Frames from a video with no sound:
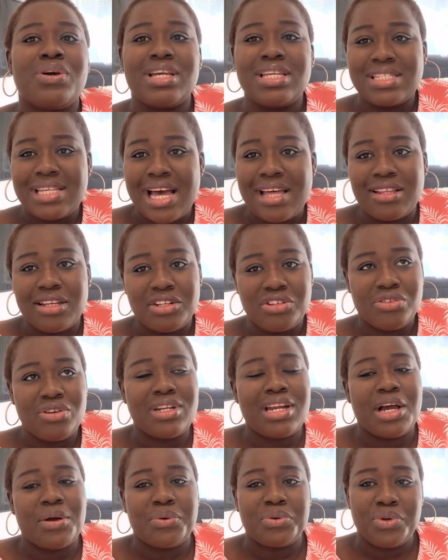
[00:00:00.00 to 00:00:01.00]
inside the train,
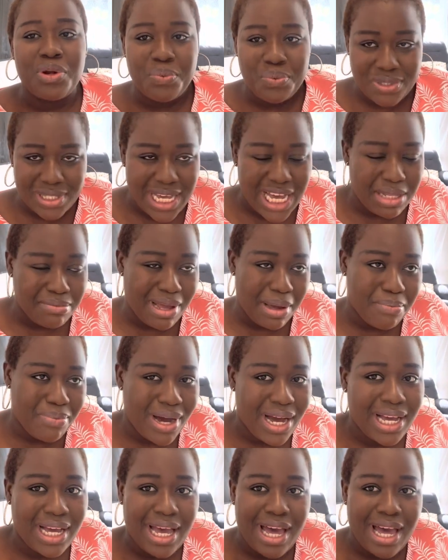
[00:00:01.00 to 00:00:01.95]
I could not put out my bag.